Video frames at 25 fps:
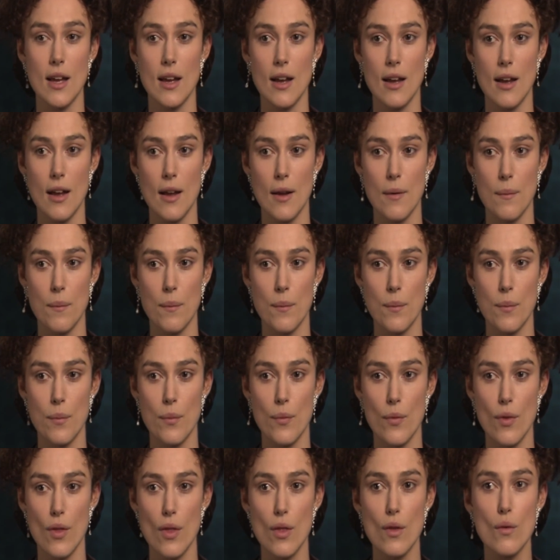
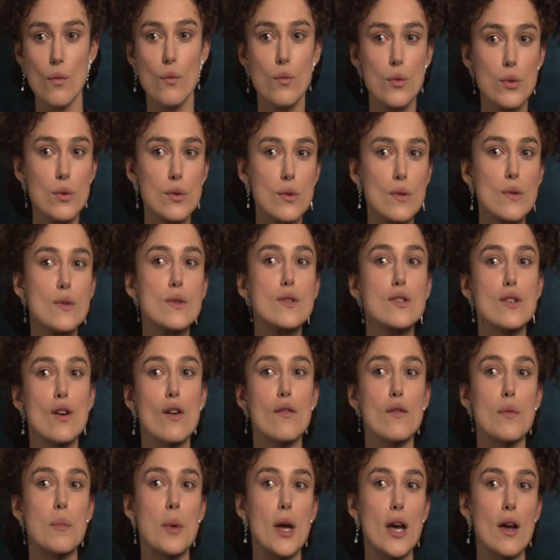the rules
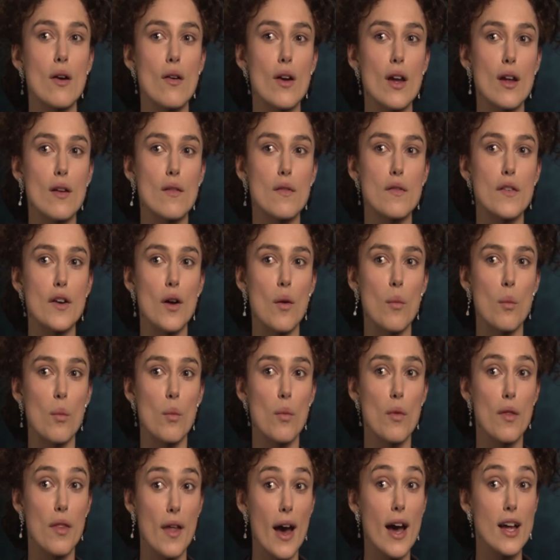of a period film
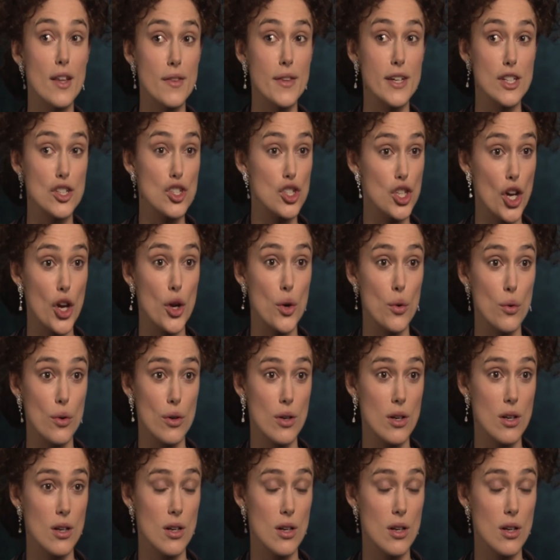that Joe